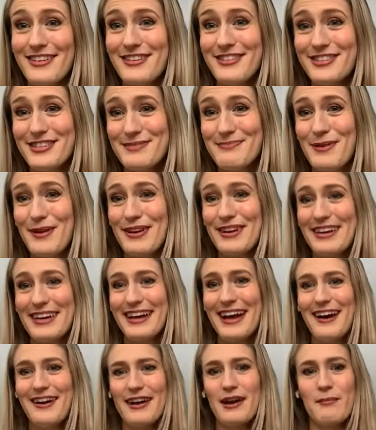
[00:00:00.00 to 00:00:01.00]
You just pointed it
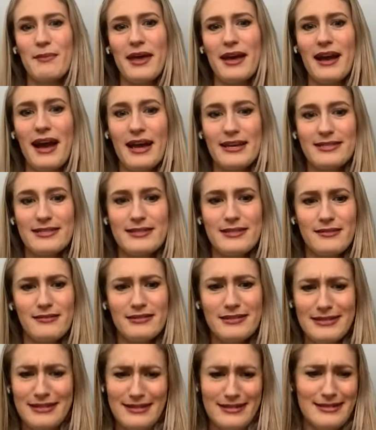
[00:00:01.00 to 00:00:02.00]
out. I'm like, I
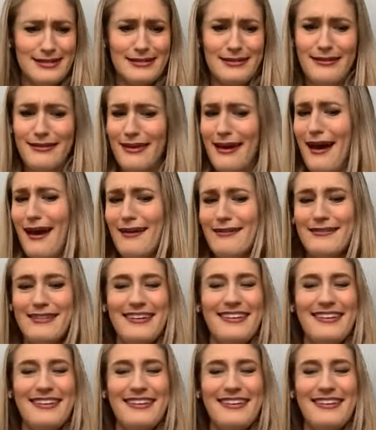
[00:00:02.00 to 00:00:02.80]
still didn't see that.